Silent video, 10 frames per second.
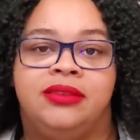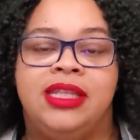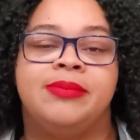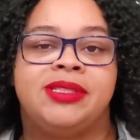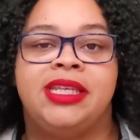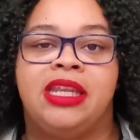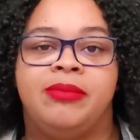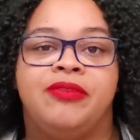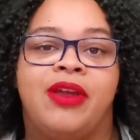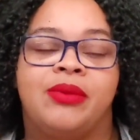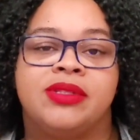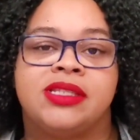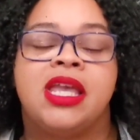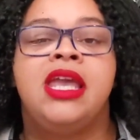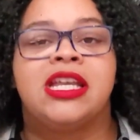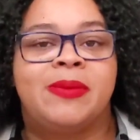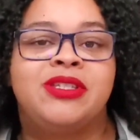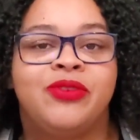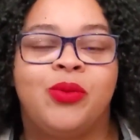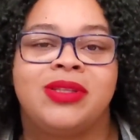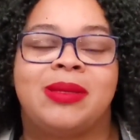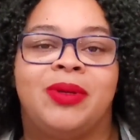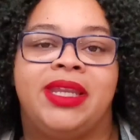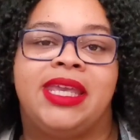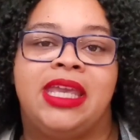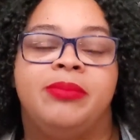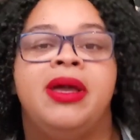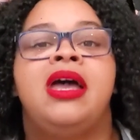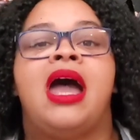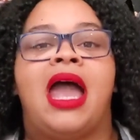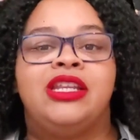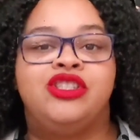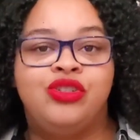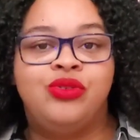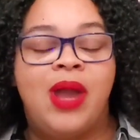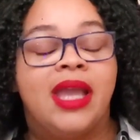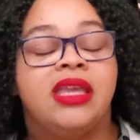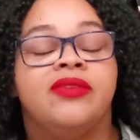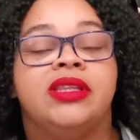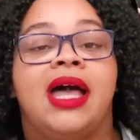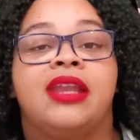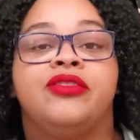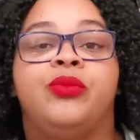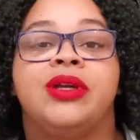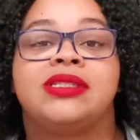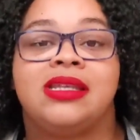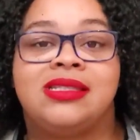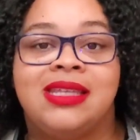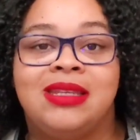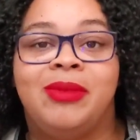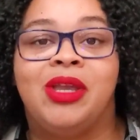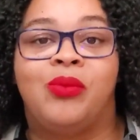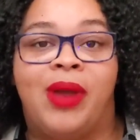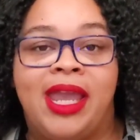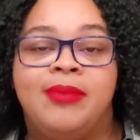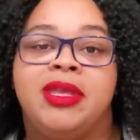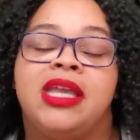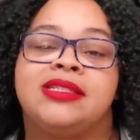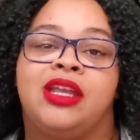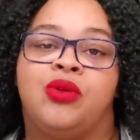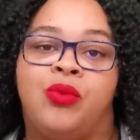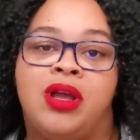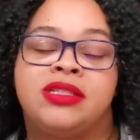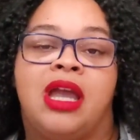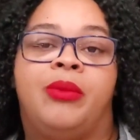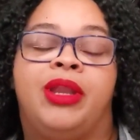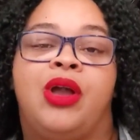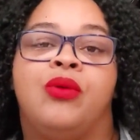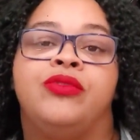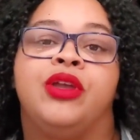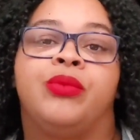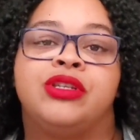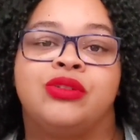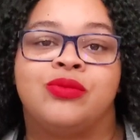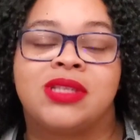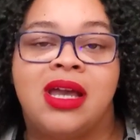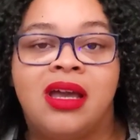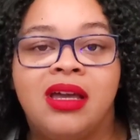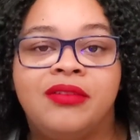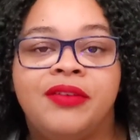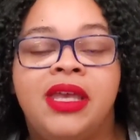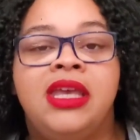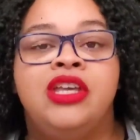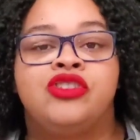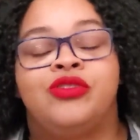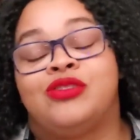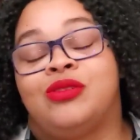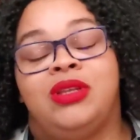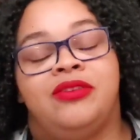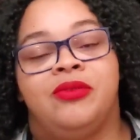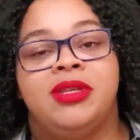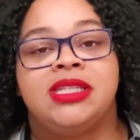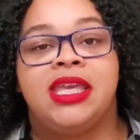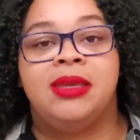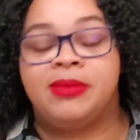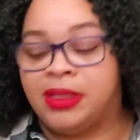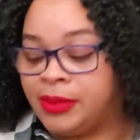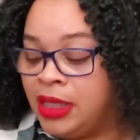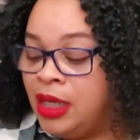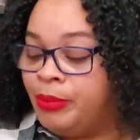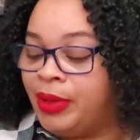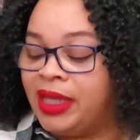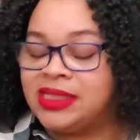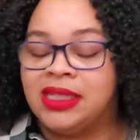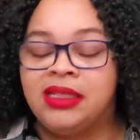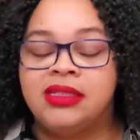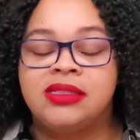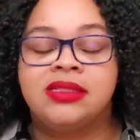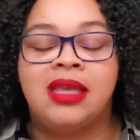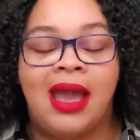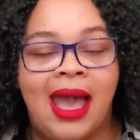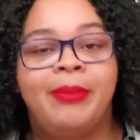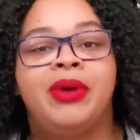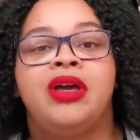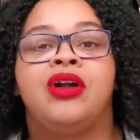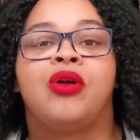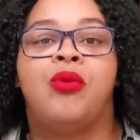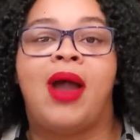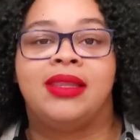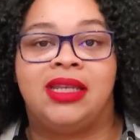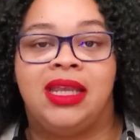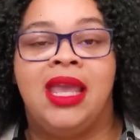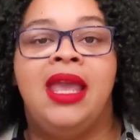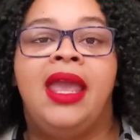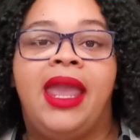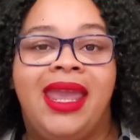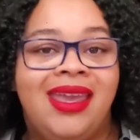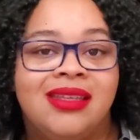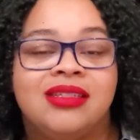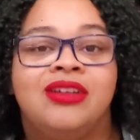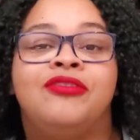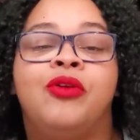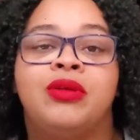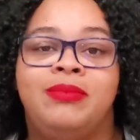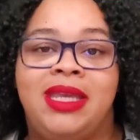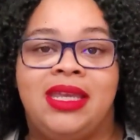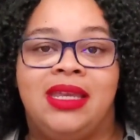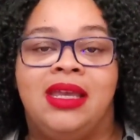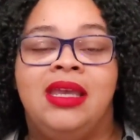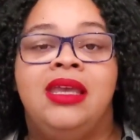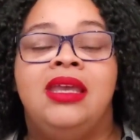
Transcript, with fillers: them sending me fragrances, especially for the ones I'm going to keep. I do give a lot of the ones they send me away because they're ones I already own the originals of, so there's no need for me to keep them. But top quality. And for me,